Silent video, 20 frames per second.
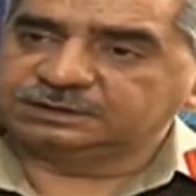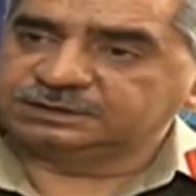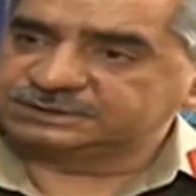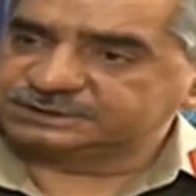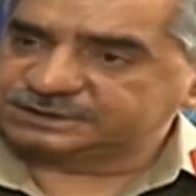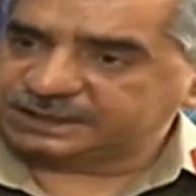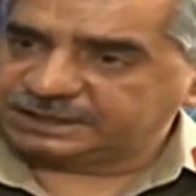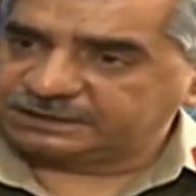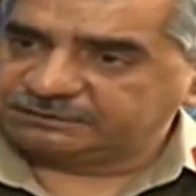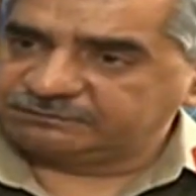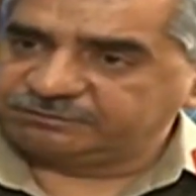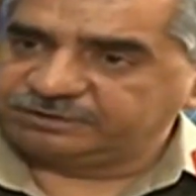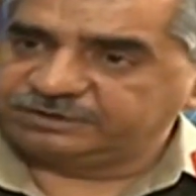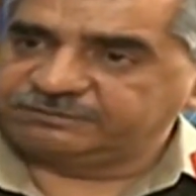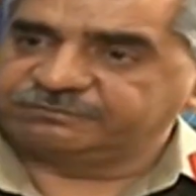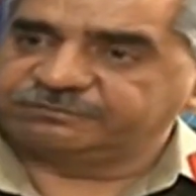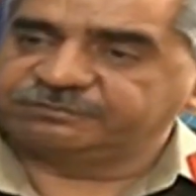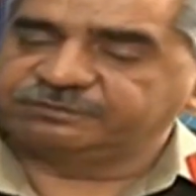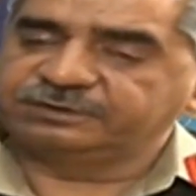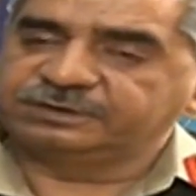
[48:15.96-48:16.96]
in this second
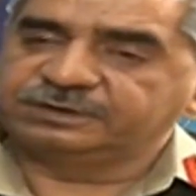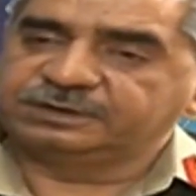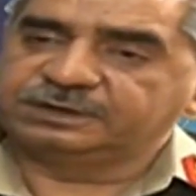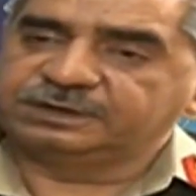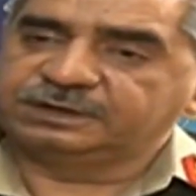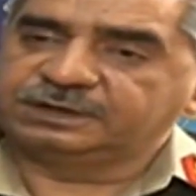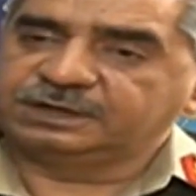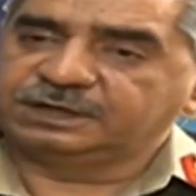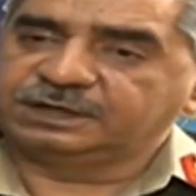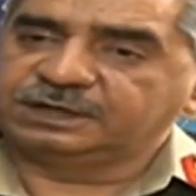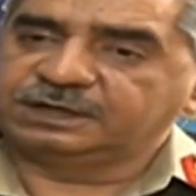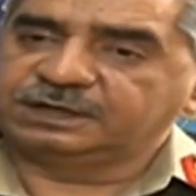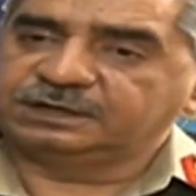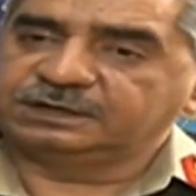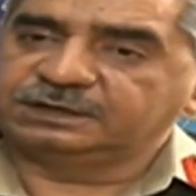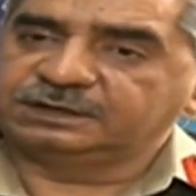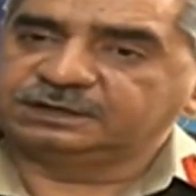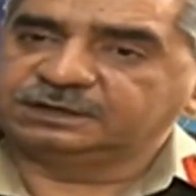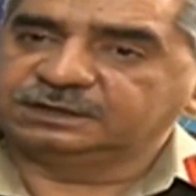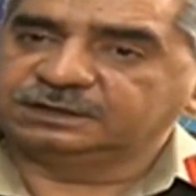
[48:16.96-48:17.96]
wave,
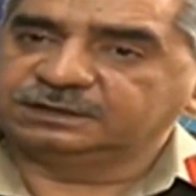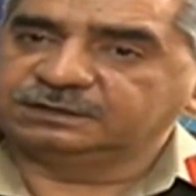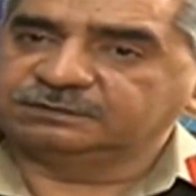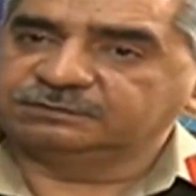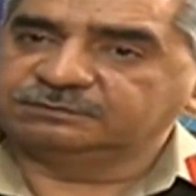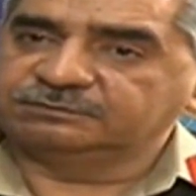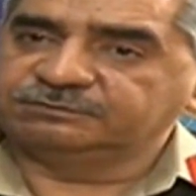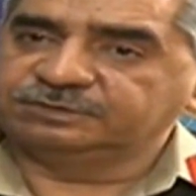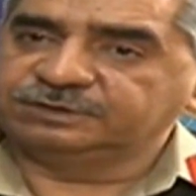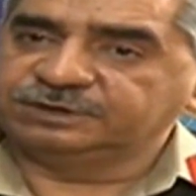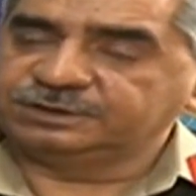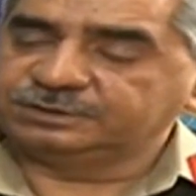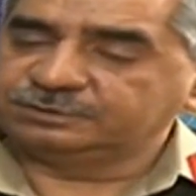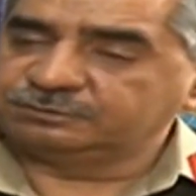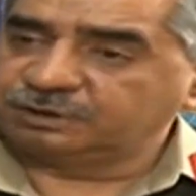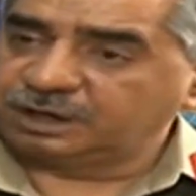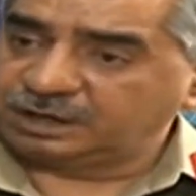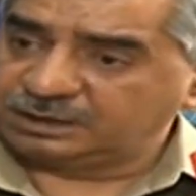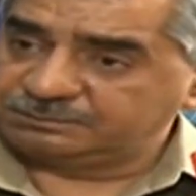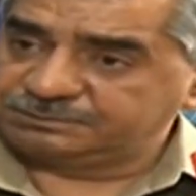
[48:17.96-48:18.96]
and we
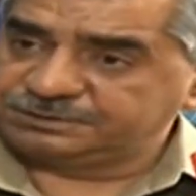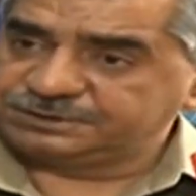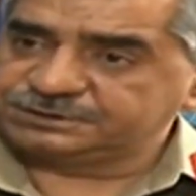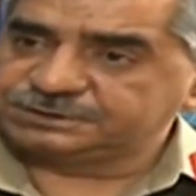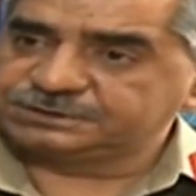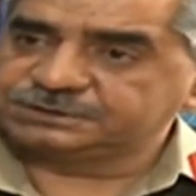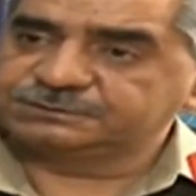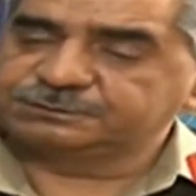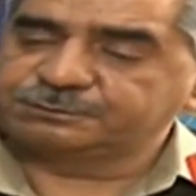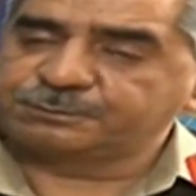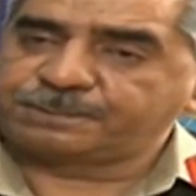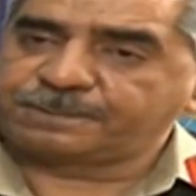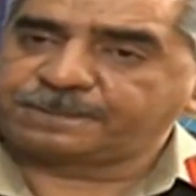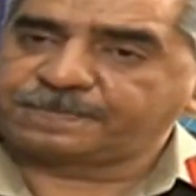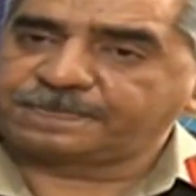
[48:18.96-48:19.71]
need to help each other,